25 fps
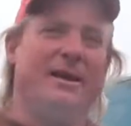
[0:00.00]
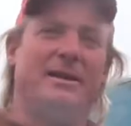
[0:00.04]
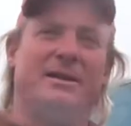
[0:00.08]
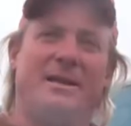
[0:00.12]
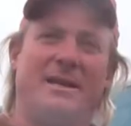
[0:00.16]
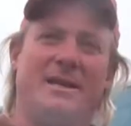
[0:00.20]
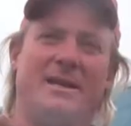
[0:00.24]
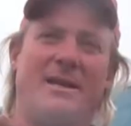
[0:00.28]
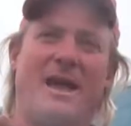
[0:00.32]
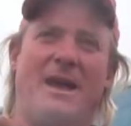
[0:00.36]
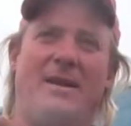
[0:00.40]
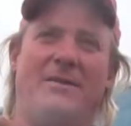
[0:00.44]

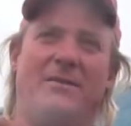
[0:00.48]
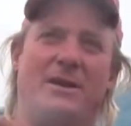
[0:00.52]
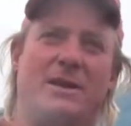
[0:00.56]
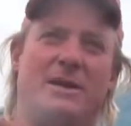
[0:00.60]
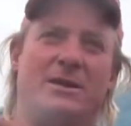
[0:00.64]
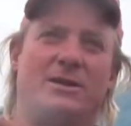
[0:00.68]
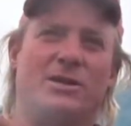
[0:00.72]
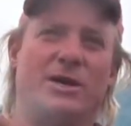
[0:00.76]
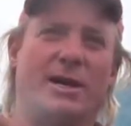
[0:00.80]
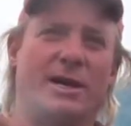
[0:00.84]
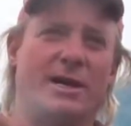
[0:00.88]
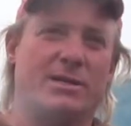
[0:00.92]
didn't have any
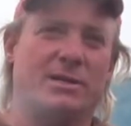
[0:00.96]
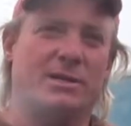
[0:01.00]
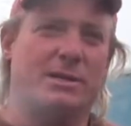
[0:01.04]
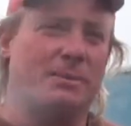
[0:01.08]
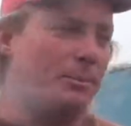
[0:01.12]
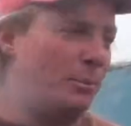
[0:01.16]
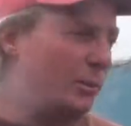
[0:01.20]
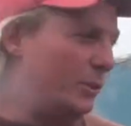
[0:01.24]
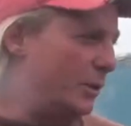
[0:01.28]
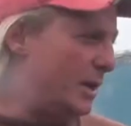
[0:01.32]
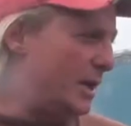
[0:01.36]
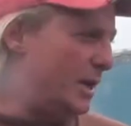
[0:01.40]
chance to
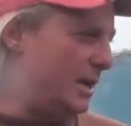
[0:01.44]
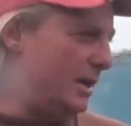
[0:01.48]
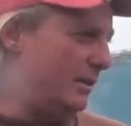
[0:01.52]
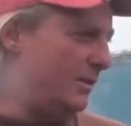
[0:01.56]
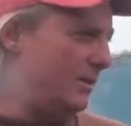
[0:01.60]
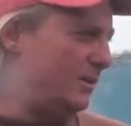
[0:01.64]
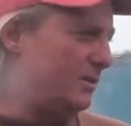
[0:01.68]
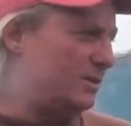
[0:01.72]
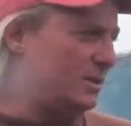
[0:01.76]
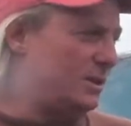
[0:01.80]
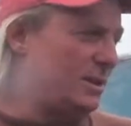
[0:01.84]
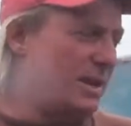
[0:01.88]
breathe.
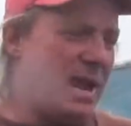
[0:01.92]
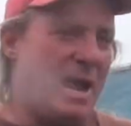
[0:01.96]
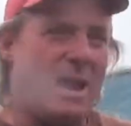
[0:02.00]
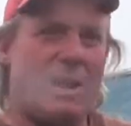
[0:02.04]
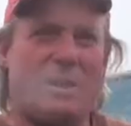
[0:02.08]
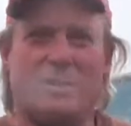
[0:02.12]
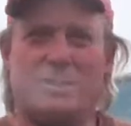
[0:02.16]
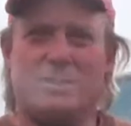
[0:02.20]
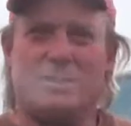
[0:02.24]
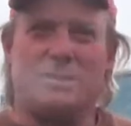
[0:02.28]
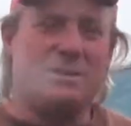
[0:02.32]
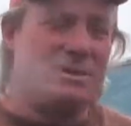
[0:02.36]
So
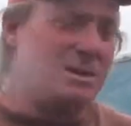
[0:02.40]
now it's